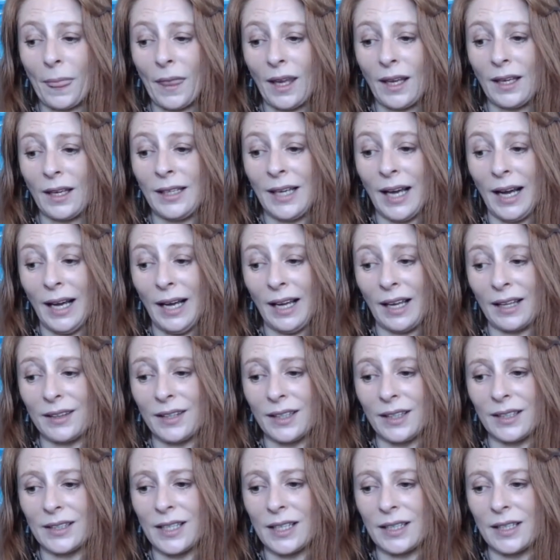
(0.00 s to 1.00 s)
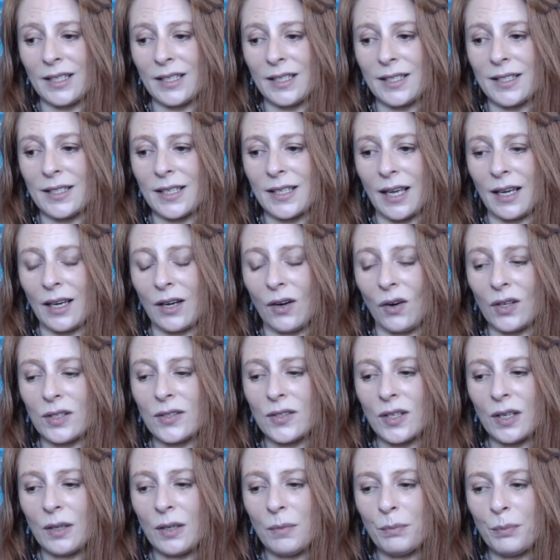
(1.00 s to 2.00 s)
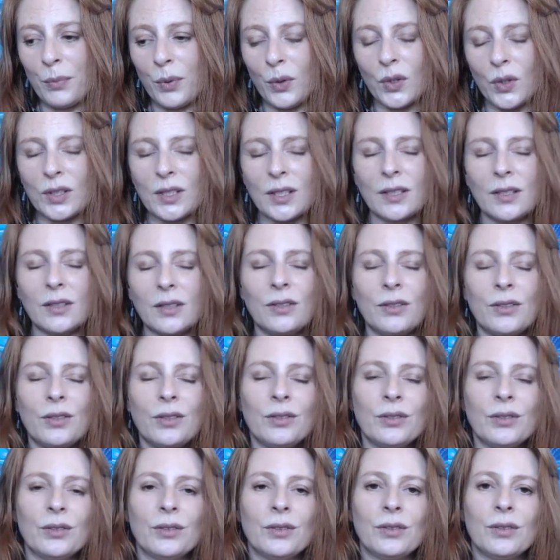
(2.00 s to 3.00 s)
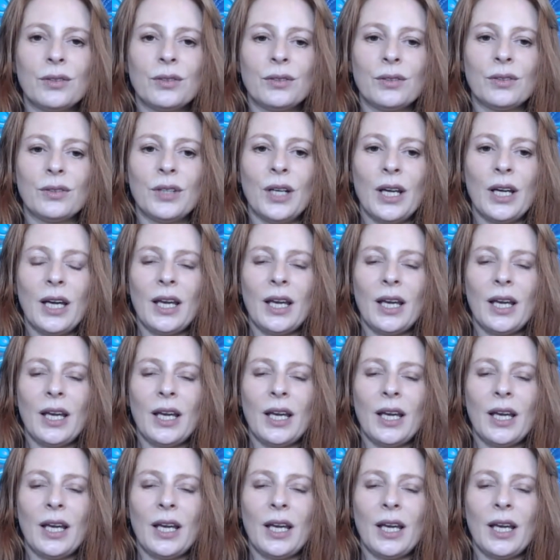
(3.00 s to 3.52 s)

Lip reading: yeah, I think that it's also important to